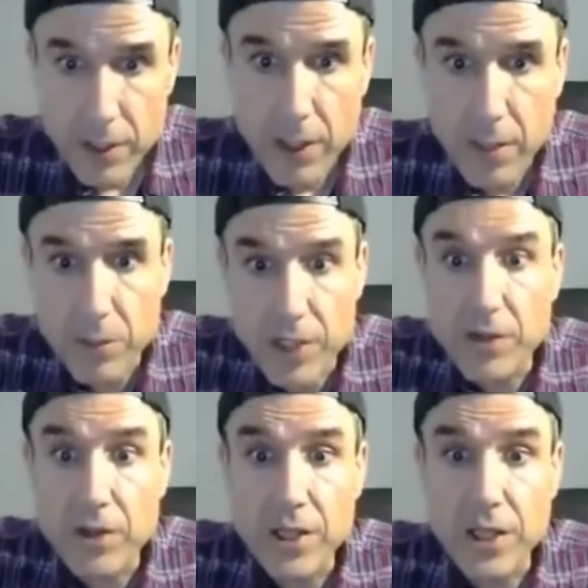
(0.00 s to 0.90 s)
I'm
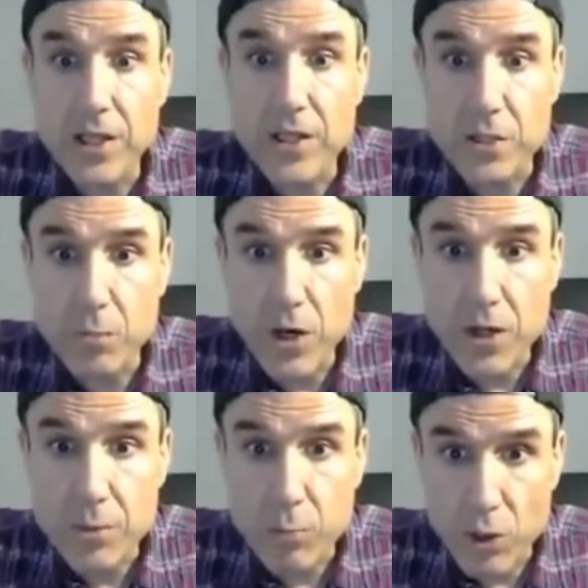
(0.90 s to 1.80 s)
literally the
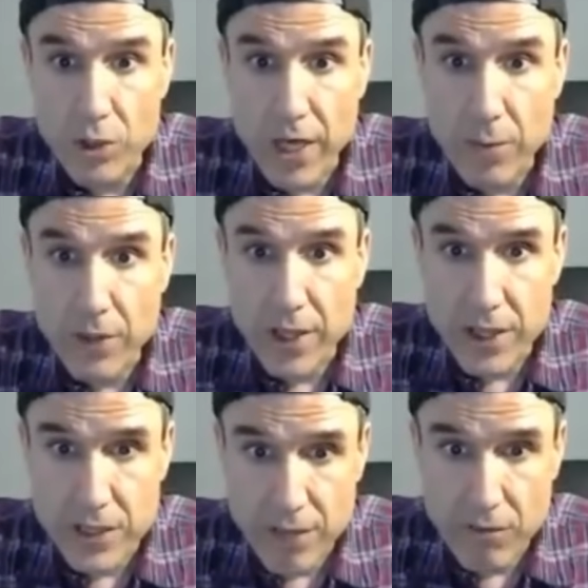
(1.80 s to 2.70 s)
smartest programmer that
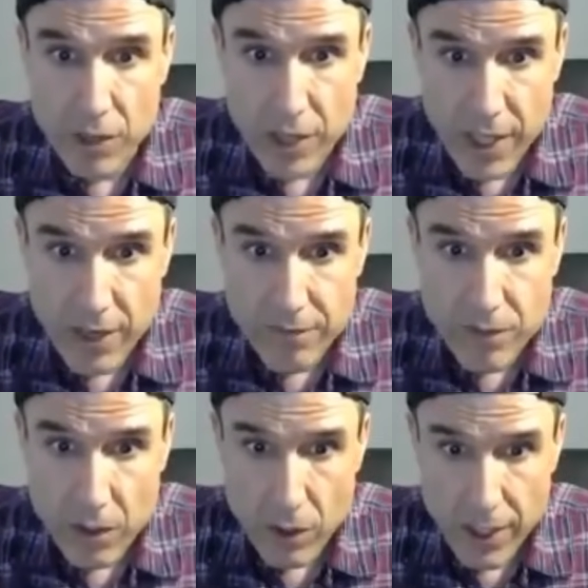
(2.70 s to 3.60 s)
has ever lived,
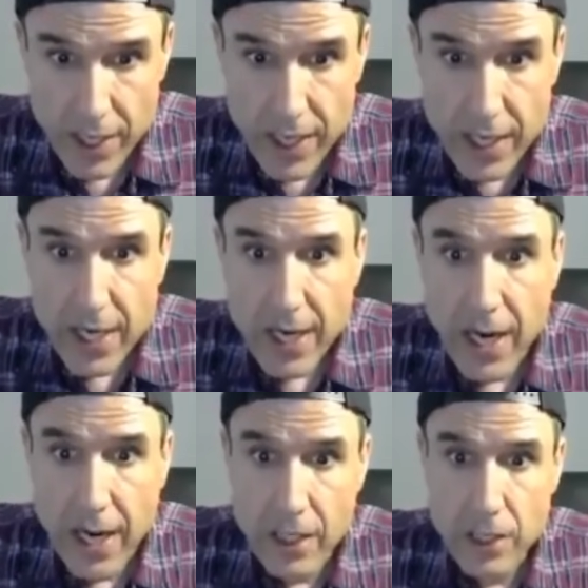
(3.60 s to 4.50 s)
okay?
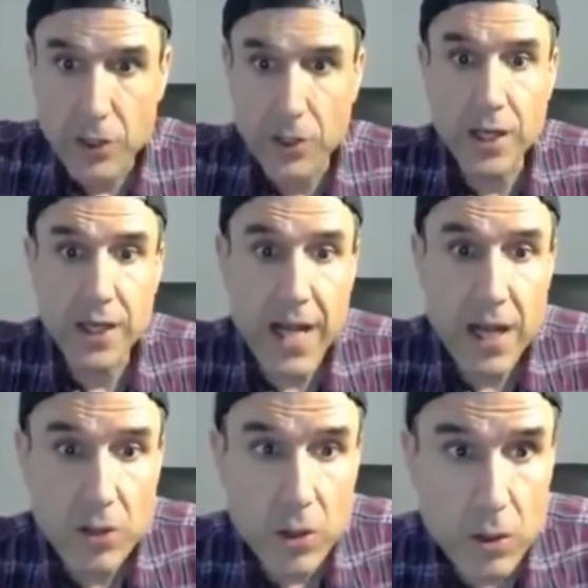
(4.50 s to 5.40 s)
You can
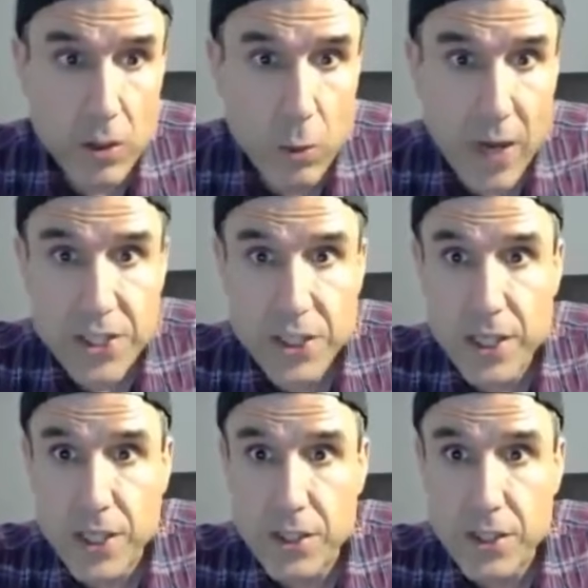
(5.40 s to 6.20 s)
download, watch this.